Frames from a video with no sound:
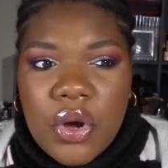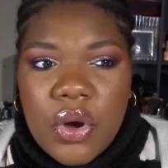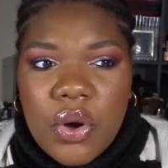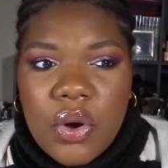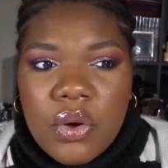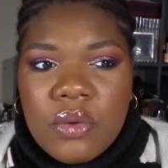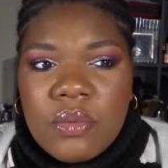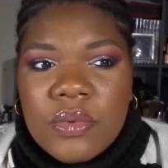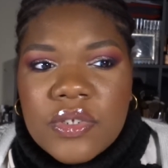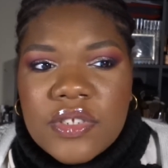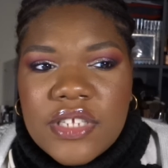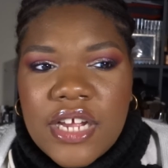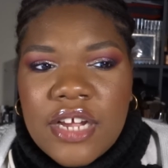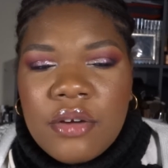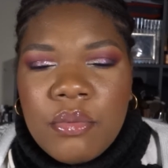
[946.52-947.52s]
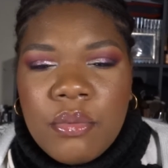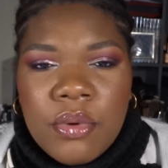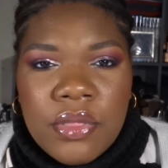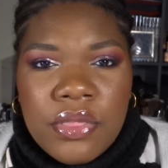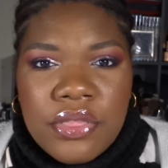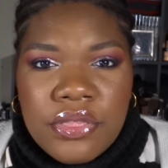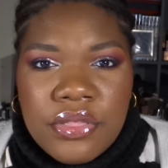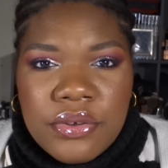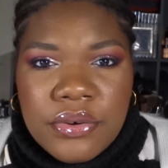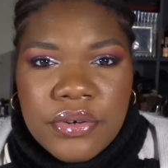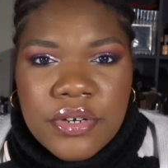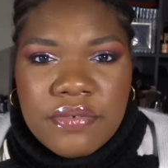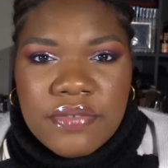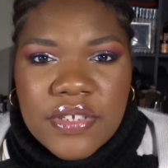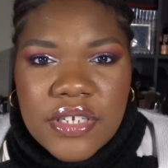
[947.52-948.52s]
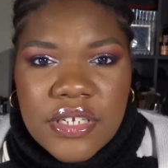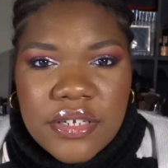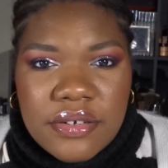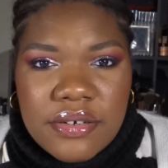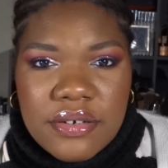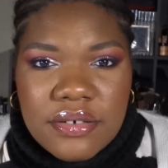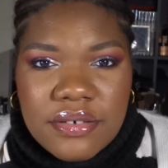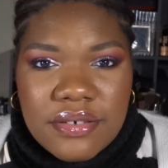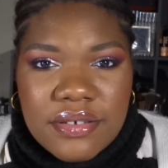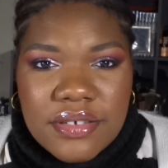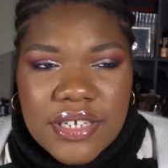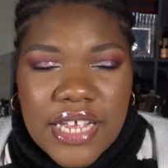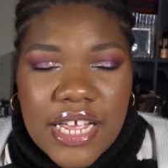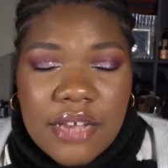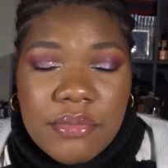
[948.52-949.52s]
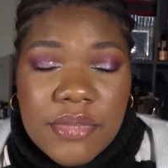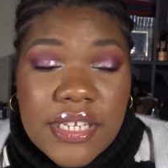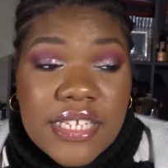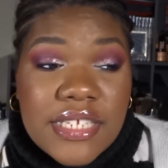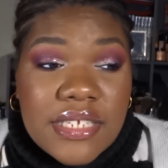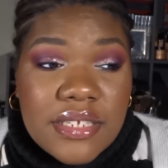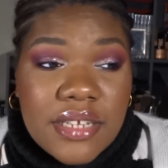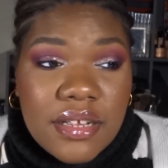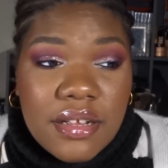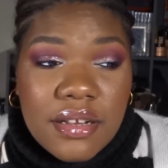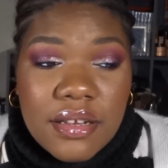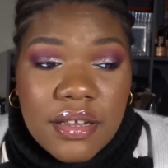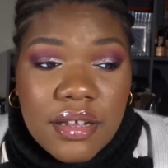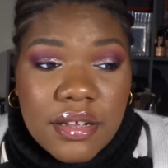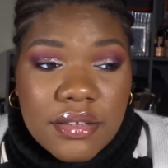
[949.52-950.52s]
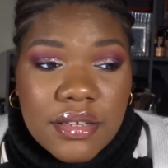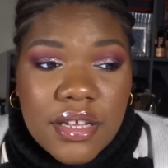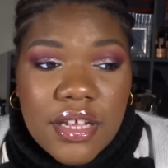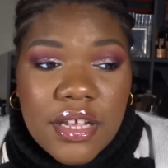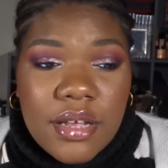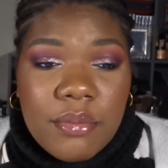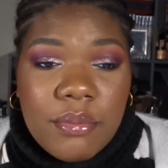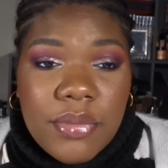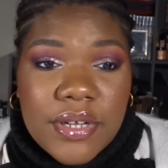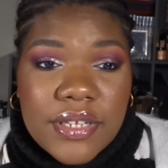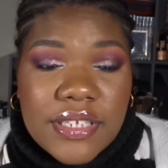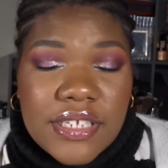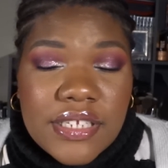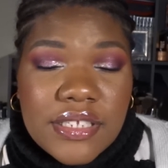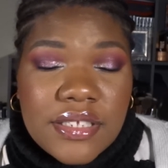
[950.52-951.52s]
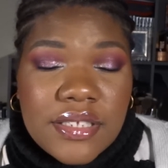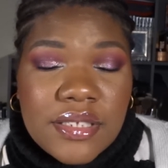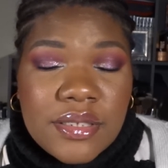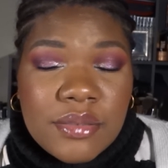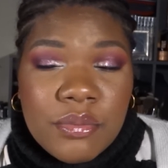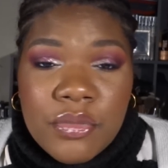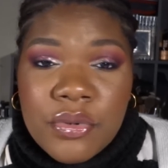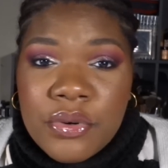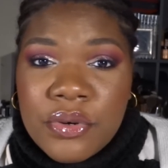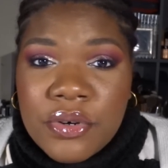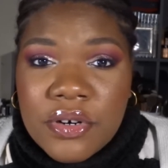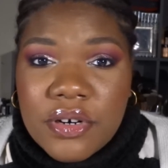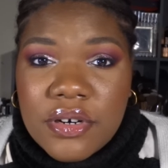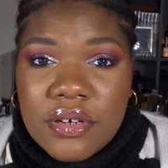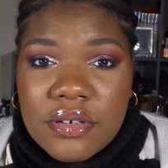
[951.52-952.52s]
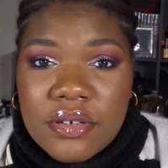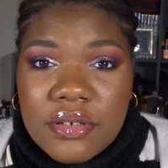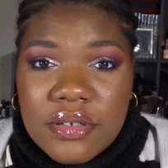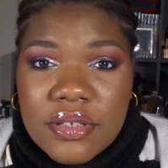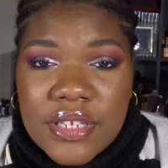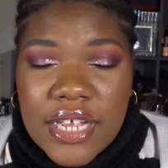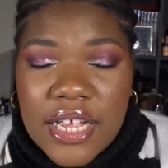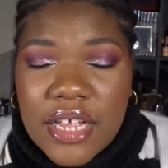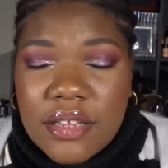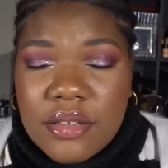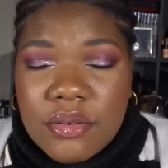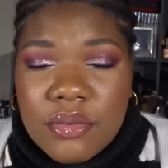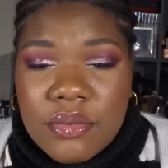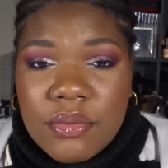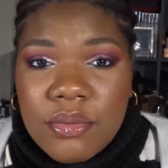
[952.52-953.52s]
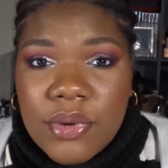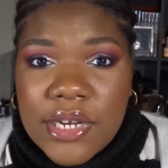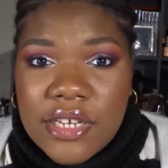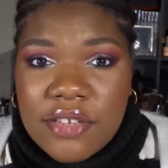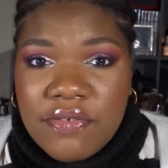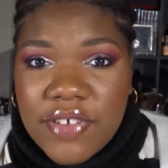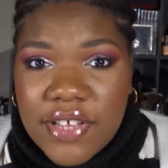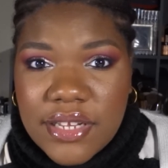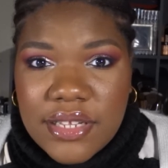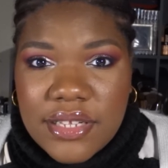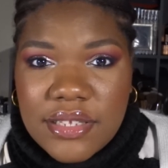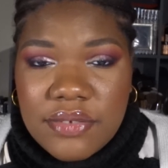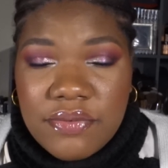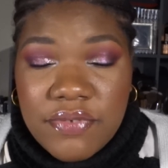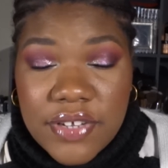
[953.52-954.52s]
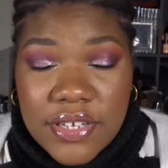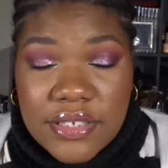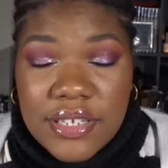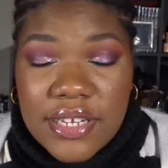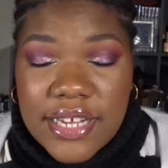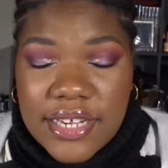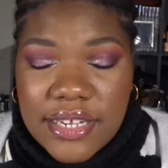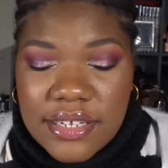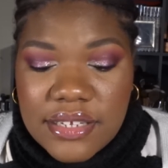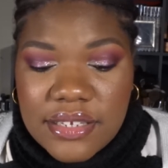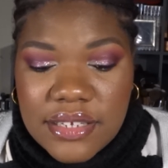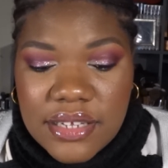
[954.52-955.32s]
almost like 1/3 of the year. I mean, it's not a lot, but it's more than what it felt like.